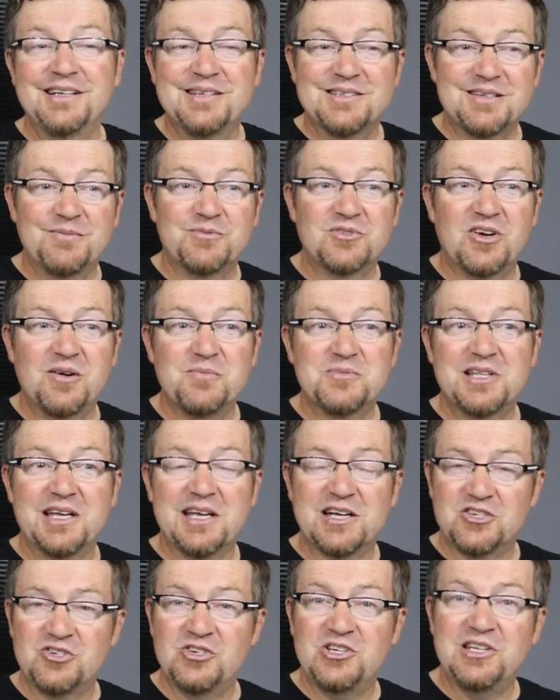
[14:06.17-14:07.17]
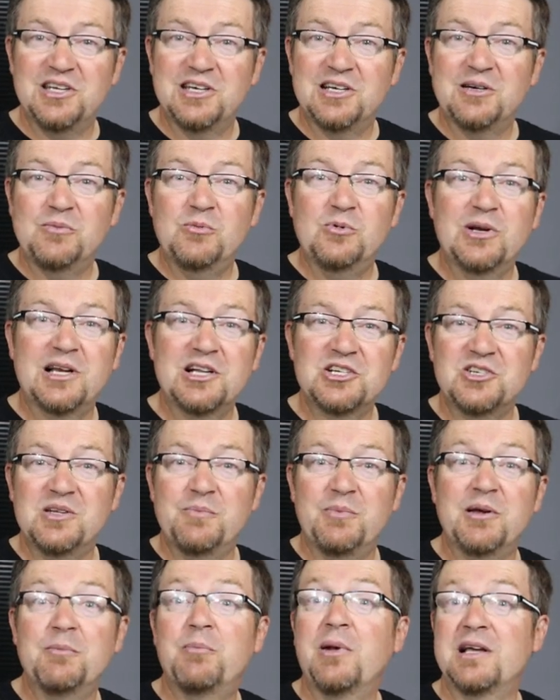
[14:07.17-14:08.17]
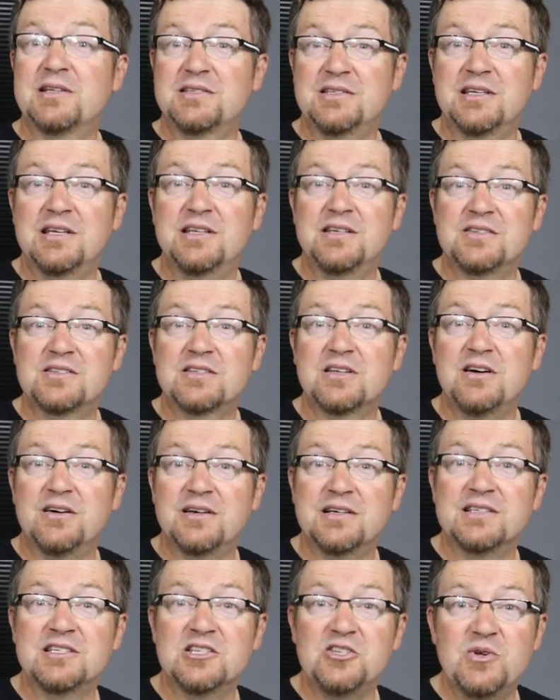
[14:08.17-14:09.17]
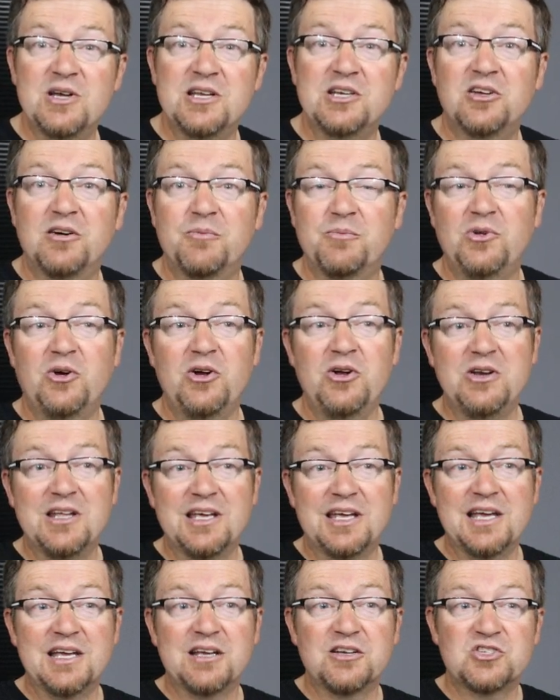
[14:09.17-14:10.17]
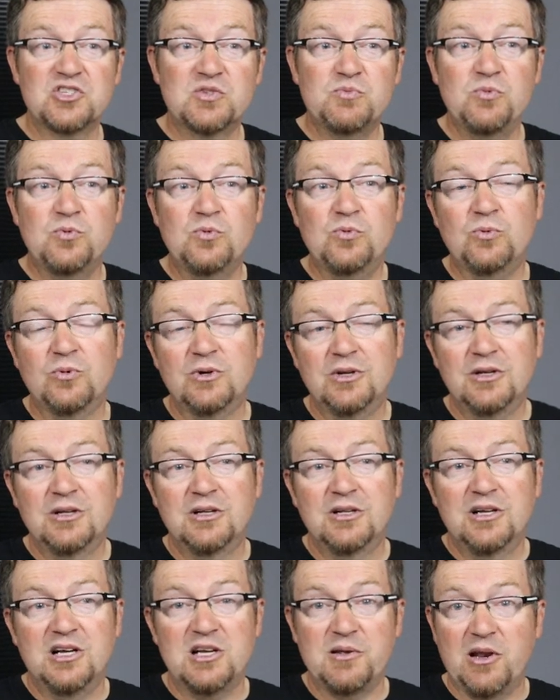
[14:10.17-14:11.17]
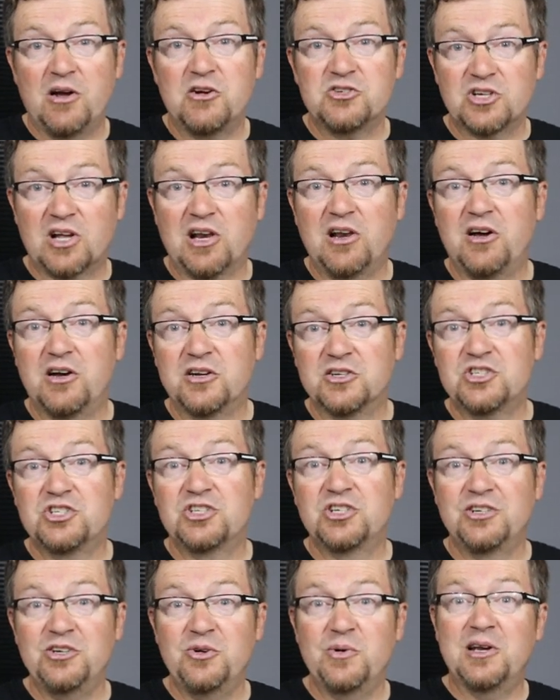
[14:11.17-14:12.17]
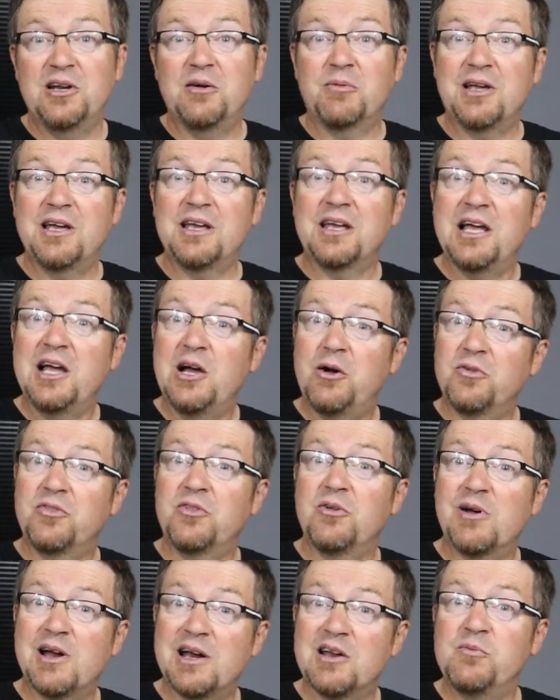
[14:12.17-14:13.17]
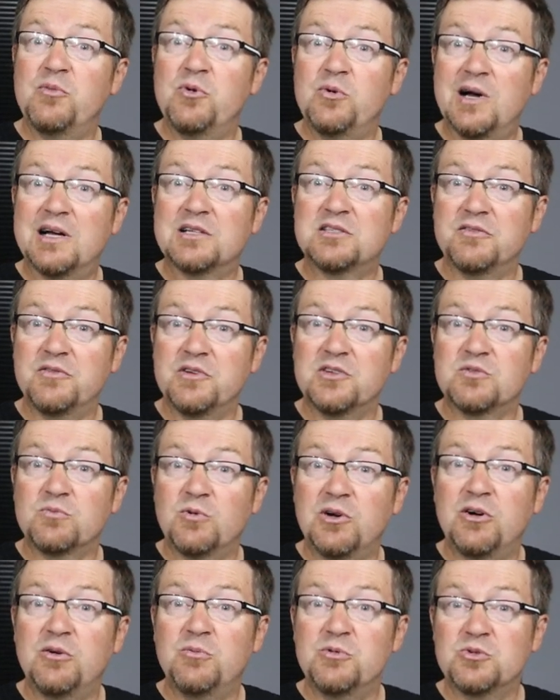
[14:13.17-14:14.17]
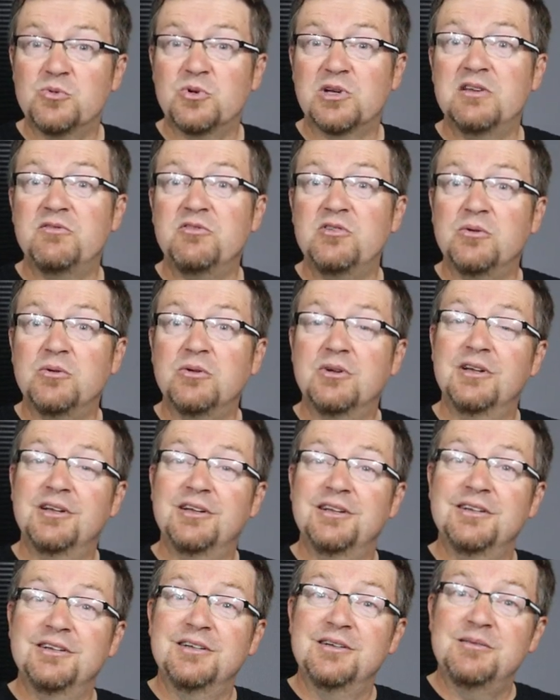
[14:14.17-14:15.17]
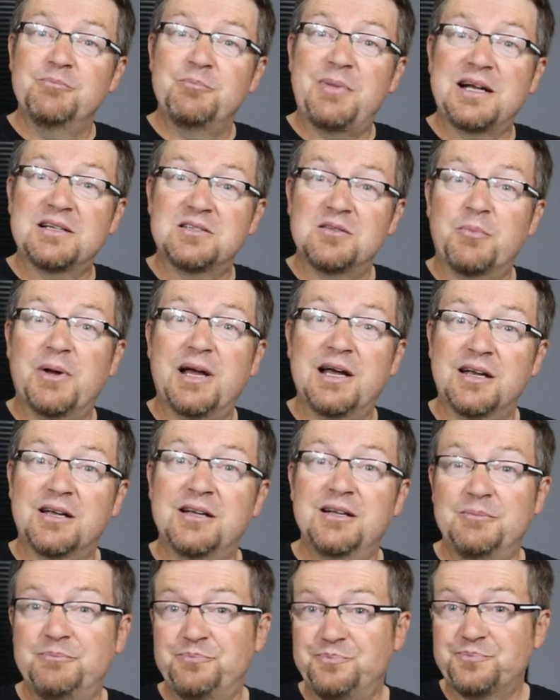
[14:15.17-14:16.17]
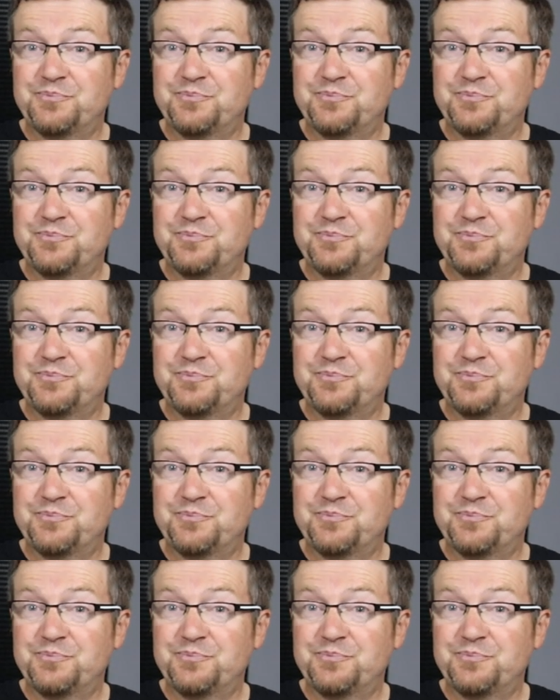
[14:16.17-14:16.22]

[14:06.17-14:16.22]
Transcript: Sometimes that extra year will actually be a blessing in disguise, and you end up not only getting a larger clutch, you end up getting a healthier animal out of it as well, which will give you back-to-back